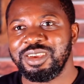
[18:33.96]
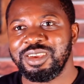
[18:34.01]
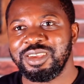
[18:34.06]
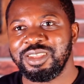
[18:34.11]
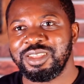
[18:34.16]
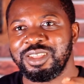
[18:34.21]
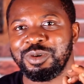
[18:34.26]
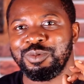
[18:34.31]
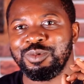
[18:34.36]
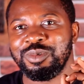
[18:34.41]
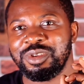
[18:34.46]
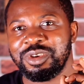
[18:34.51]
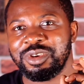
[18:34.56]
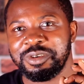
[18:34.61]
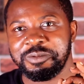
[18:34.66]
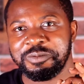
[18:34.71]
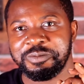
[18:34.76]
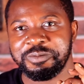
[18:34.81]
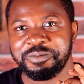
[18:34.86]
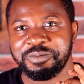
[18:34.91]
they would
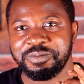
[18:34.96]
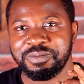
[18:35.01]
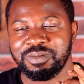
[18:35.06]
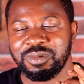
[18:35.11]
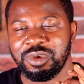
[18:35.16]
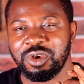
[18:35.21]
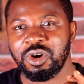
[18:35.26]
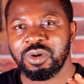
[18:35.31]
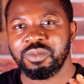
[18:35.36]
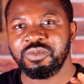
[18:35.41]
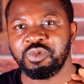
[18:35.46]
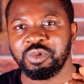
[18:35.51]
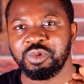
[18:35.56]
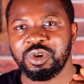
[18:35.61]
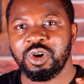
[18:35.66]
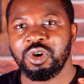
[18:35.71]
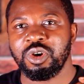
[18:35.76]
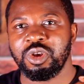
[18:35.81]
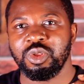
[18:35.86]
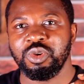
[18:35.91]
have come to a
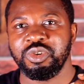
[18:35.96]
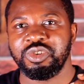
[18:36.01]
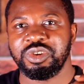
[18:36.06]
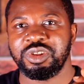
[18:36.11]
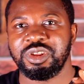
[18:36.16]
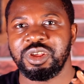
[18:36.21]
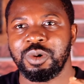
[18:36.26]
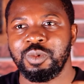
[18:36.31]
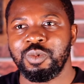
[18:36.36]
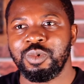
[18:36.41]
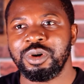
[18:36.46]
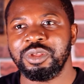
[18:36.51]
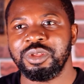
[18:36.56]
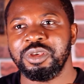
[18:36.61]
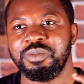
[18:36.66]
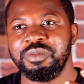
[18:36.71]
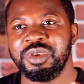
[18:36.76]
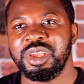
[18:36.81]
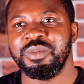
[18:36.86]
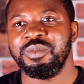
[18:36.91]
conclusion that what the
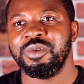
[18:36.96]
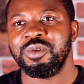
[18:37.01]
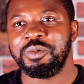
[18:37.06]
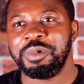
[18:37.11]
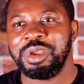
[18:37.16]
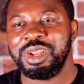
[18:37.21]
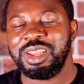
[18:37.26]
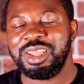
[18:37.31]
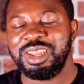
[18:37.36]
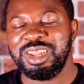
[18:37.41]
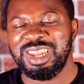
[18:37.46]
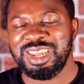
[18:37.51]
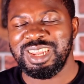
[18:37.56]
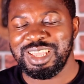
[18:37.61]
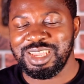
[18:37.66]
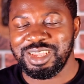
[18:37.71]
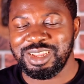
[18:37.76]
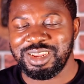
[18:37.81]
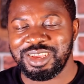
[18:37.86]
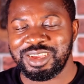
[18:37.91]
people really
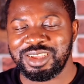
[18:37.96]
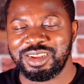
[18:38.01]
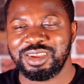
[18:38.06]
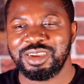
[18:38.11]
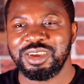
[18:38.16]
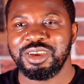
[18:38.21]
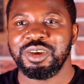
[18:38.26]
needed